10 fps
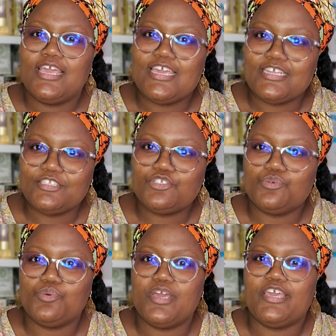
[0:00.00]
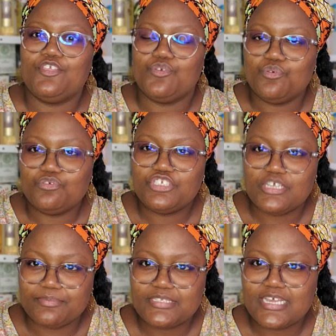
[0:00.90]
into a new
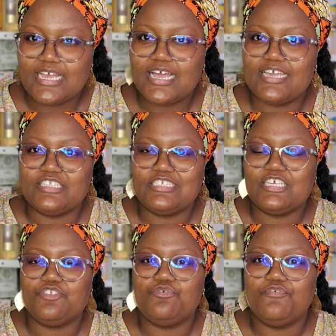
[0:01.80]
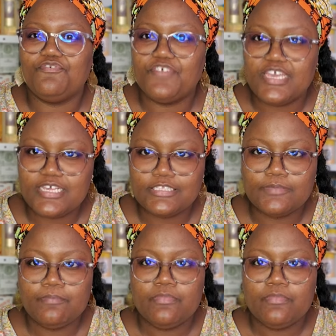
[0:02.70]
chapter, into a new phase.